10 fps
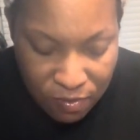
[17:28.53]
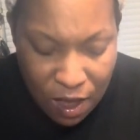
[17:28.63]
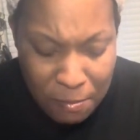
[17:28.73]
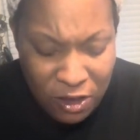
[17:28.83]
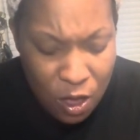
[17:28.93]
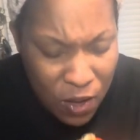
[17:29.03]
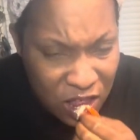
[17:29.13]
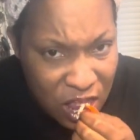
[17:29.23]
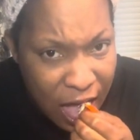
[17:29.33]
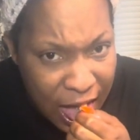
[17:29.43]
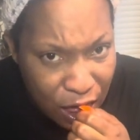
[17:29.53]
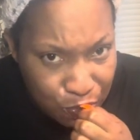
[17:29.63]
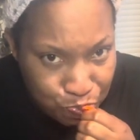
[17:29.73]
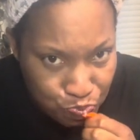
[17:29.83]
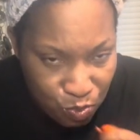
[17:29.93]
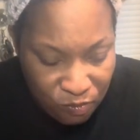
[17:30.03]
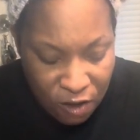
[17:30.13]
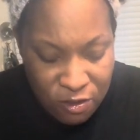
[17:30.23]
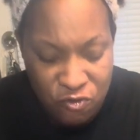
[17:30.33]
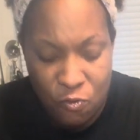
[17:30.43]
gonna go inside
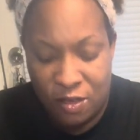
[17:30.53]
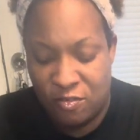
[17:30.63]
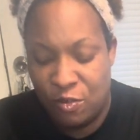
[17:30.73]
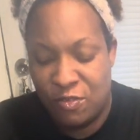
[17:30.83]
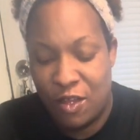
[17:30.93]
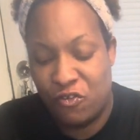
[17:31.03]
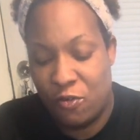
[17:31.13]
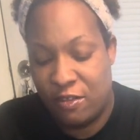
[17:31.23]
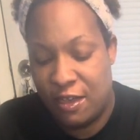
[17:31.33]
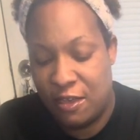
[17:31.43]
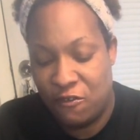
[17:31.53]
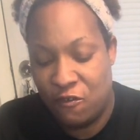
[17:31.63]
the store because it was on DoorDash.